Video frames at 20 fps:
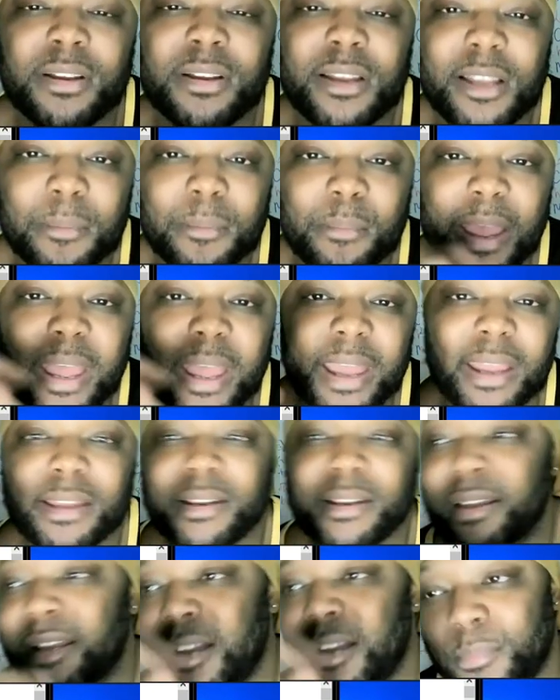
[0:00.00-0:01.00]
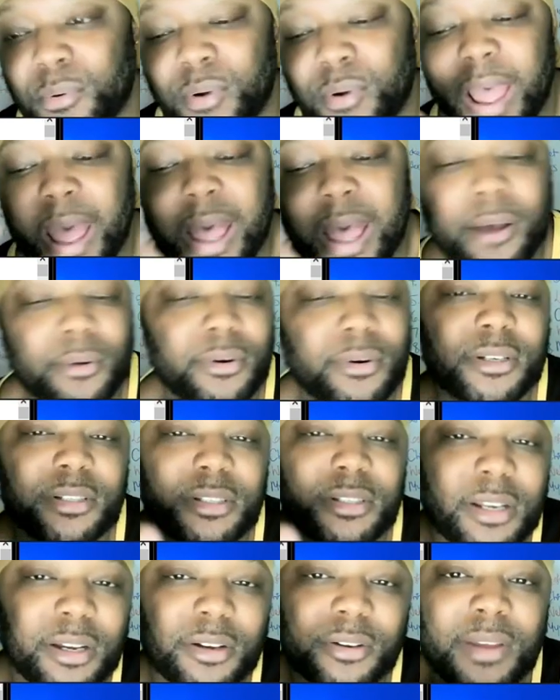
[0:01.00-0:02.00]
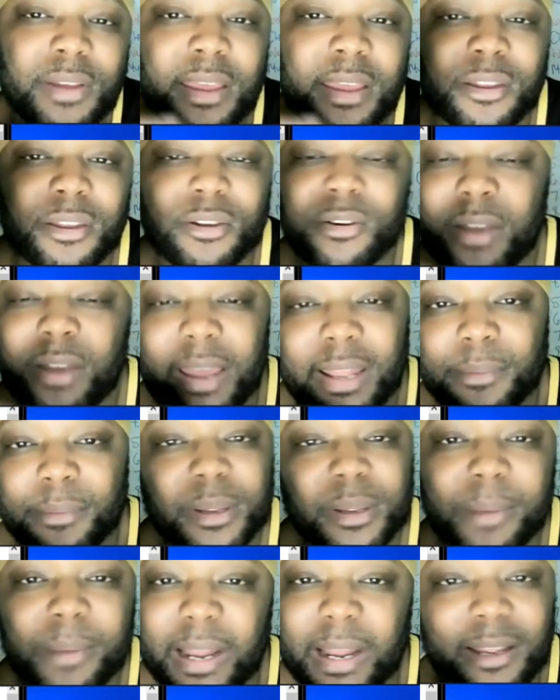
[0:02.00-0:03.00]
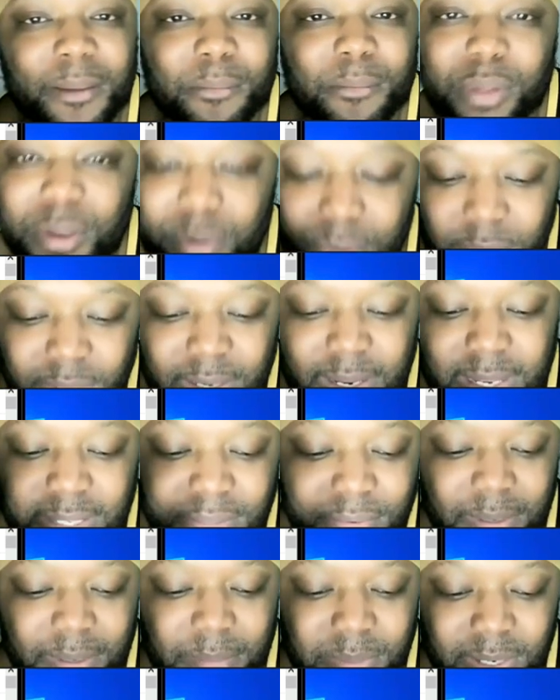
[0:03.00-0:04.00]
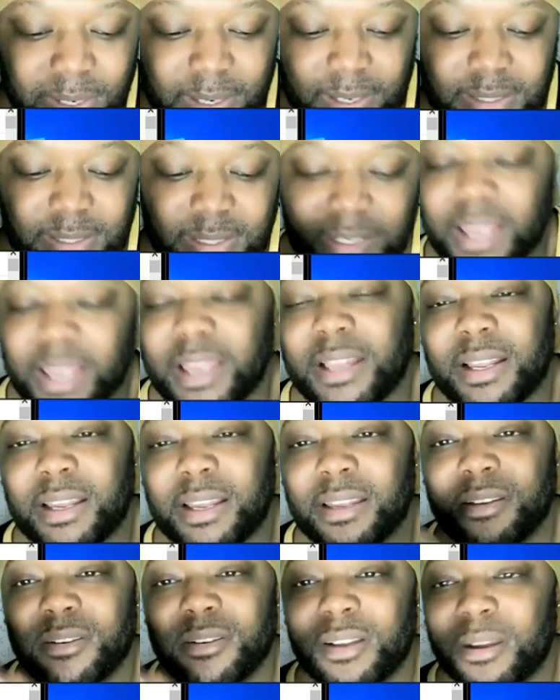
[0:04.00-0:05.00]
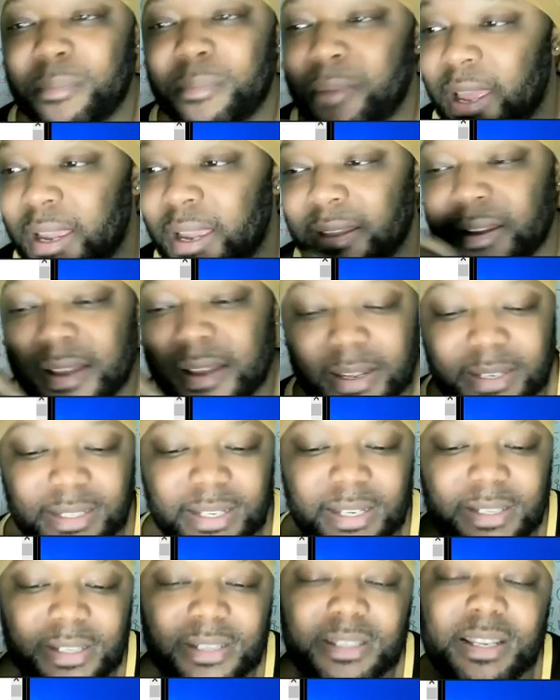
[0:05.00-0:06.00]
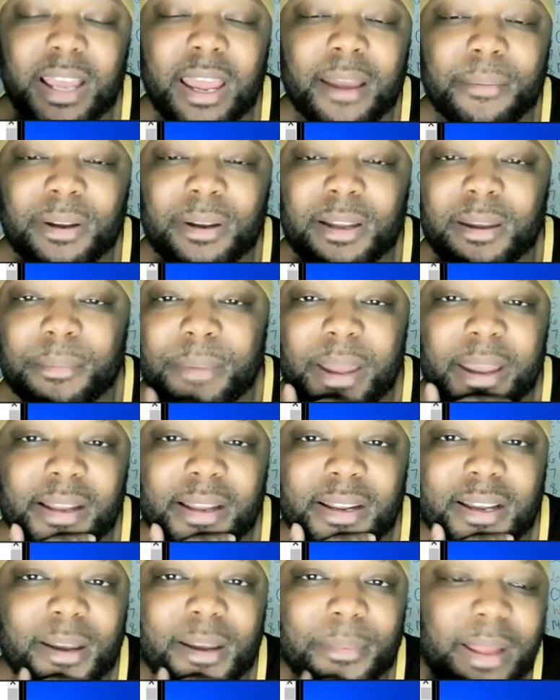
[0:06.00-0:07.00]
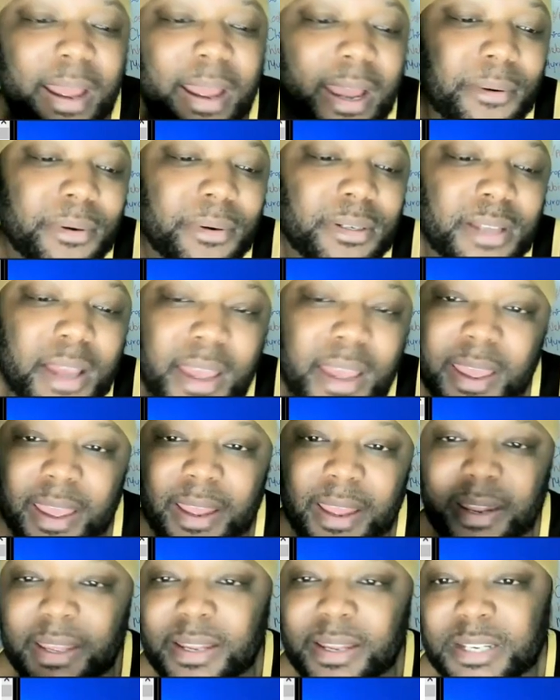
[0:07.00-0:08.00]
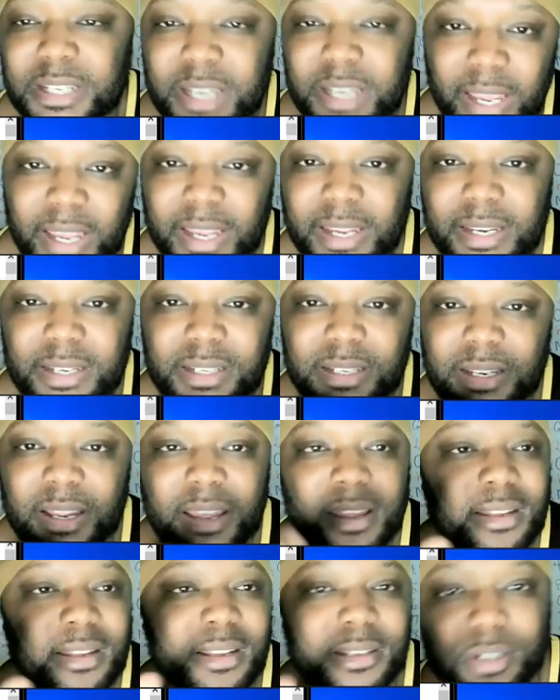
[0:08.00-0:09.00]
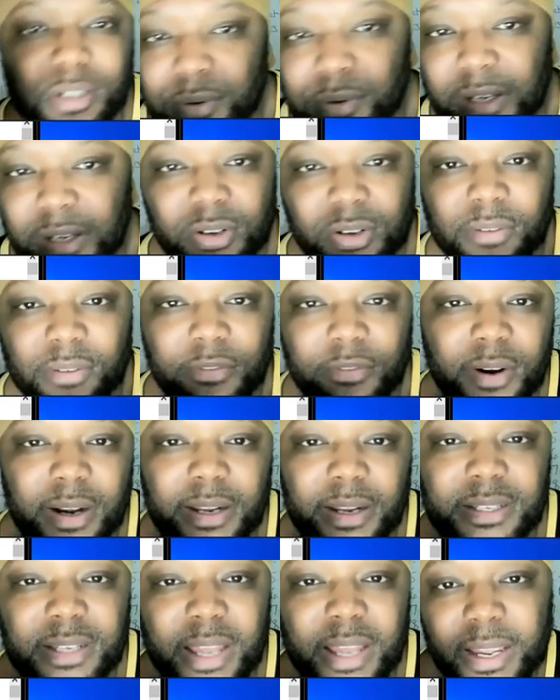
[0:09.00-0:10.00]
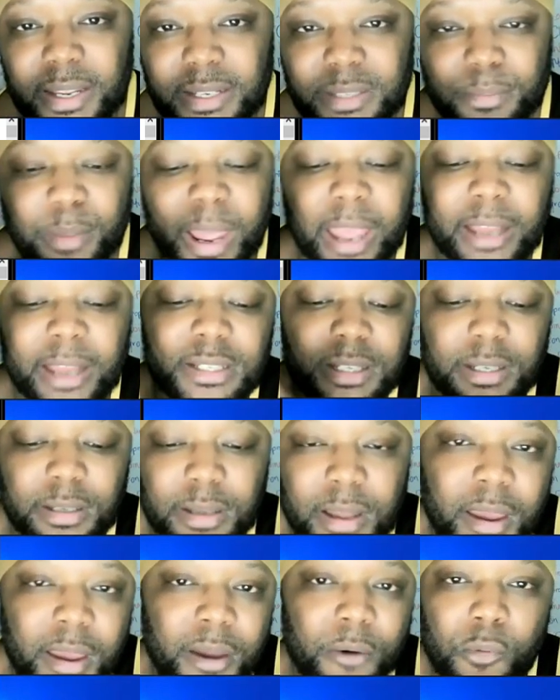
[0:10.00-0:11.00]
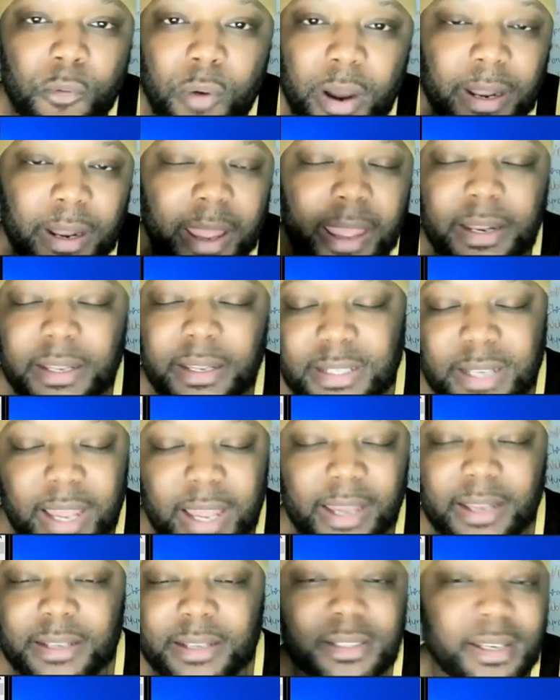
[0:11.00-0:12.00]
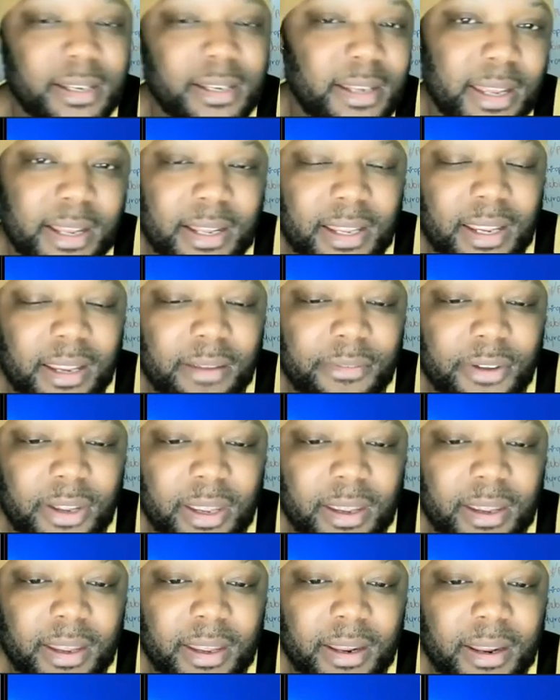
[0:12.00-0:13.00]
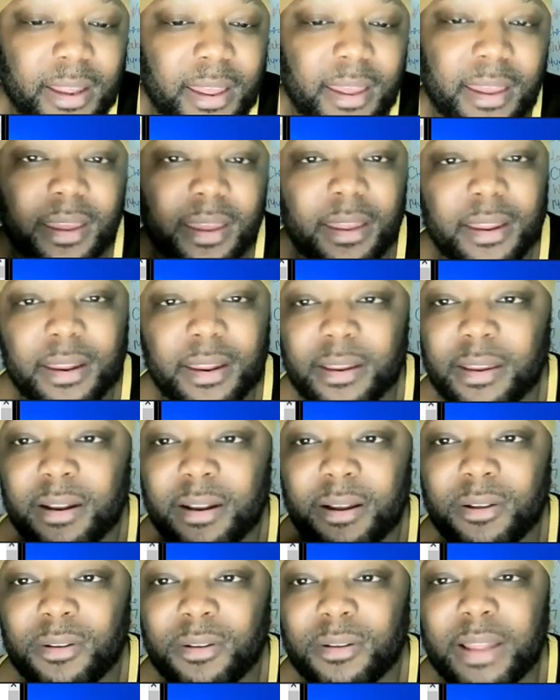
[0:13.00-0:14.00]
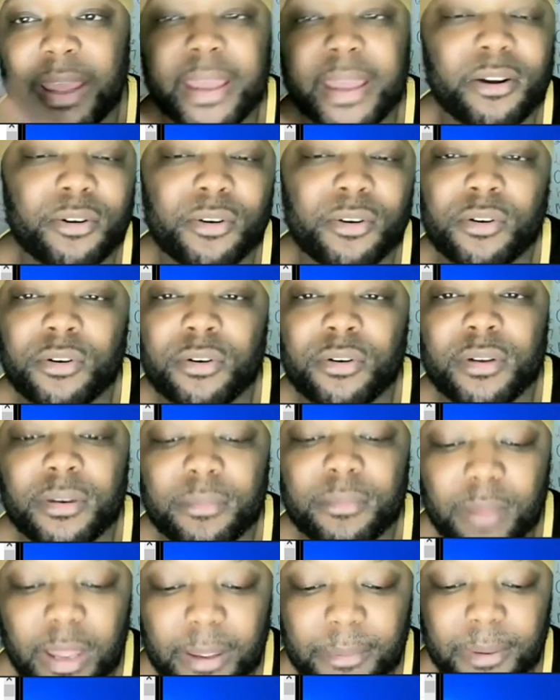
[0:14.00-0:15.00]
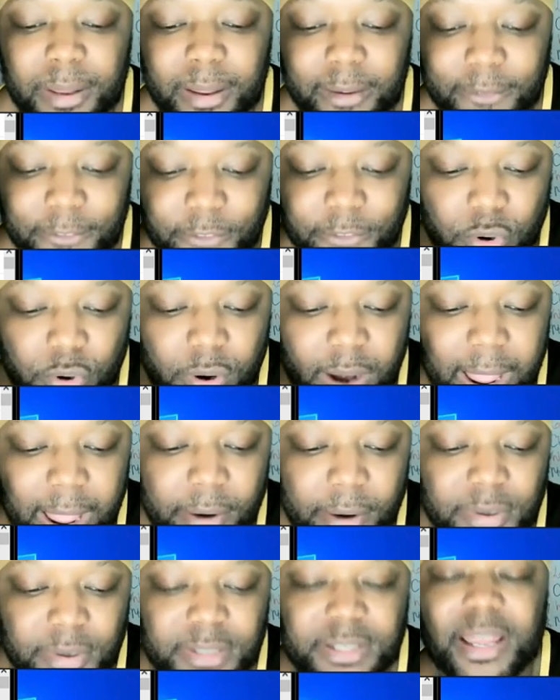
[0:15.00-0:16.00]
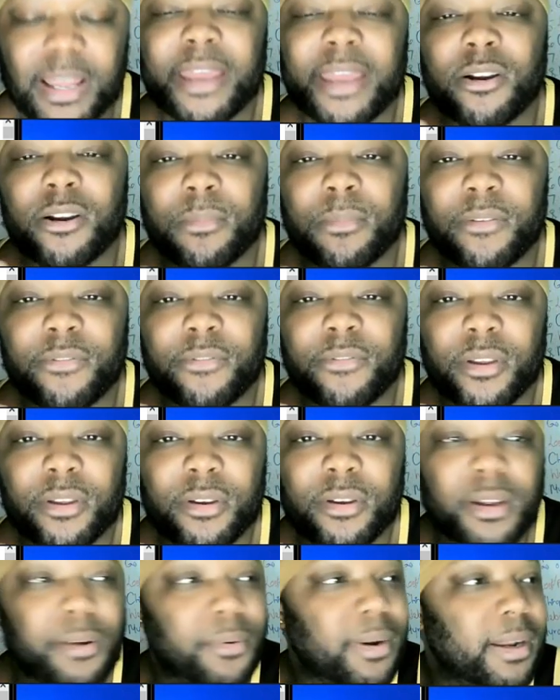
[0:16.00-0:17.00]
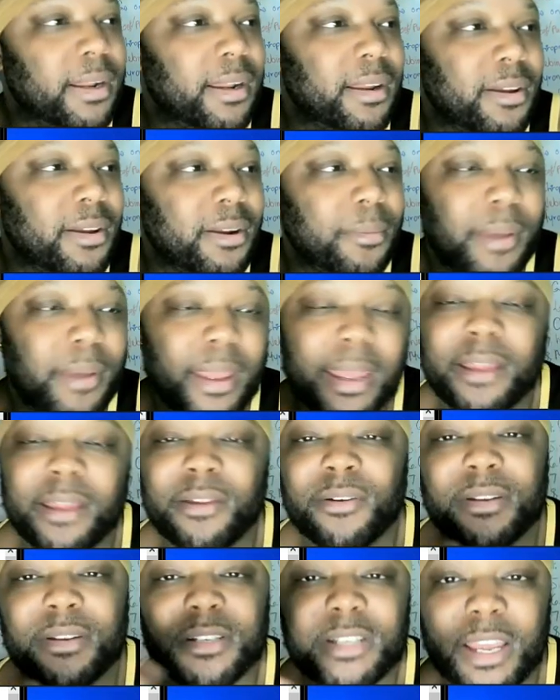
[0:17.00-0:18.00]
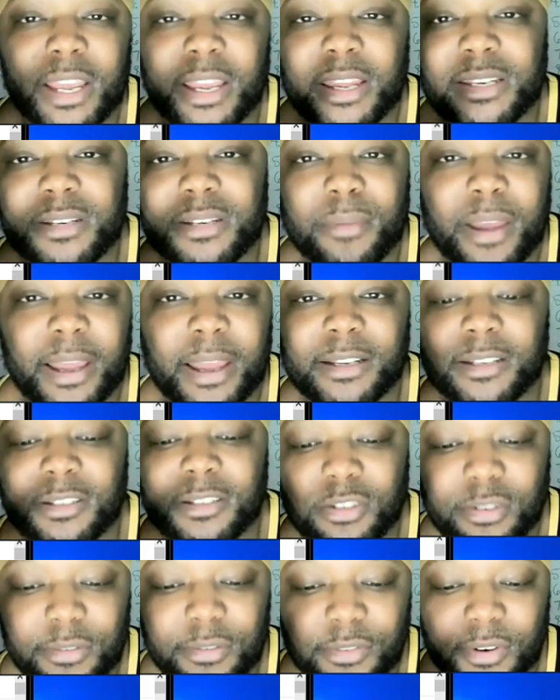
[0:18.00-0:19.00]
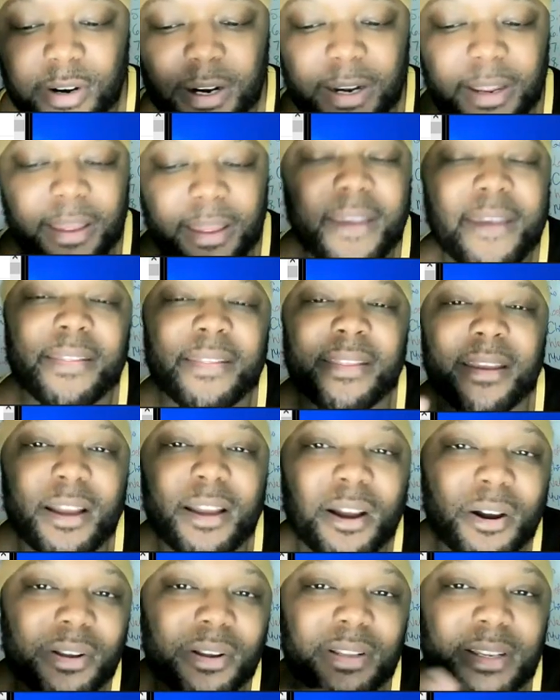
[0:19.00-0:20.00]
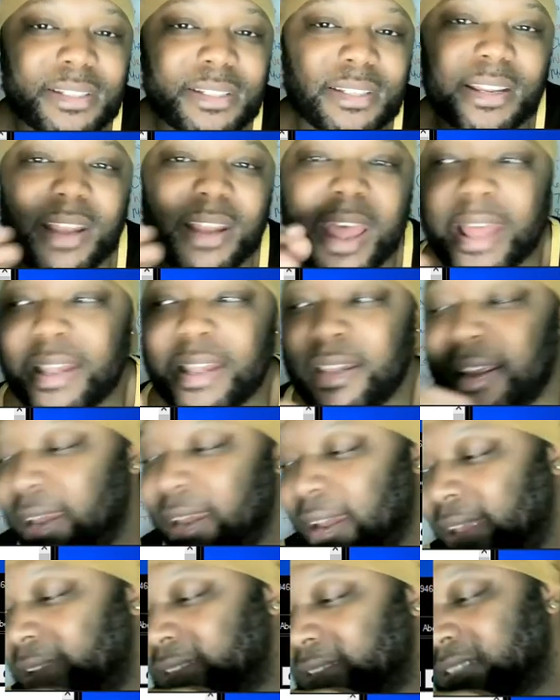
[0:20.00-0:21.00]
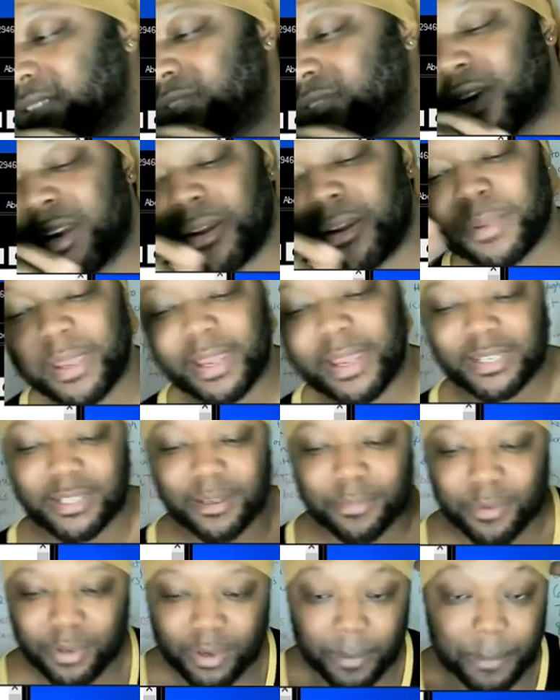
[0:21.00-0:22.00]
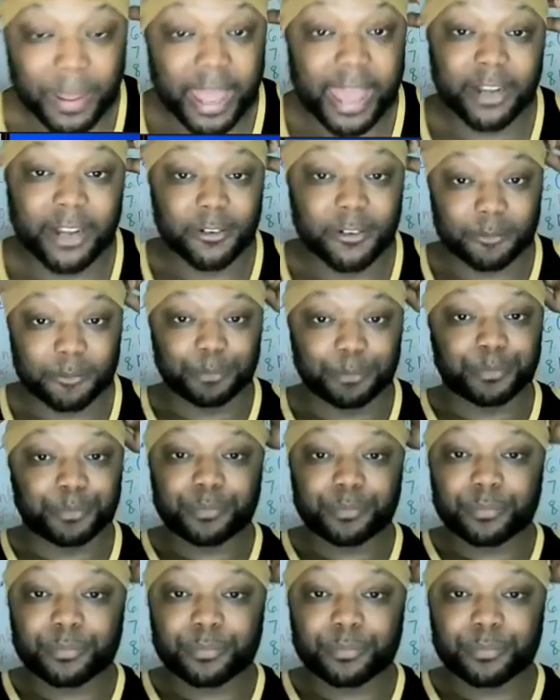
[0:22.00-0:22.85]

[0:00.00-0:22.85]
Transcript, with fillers: tell you to come back in a couple hours. You know, you don't have to be by the computer. That's what I'm trying to say. Like, you come back, set your timer, come back in a couple hours, and then change the 240 seconds back to 180 seconds and then leave again. And you know, later on, maybe like four hours later before you get ready to go to bed, you can change it back to 240. The goal is to not let Instagram catch up on the pattern.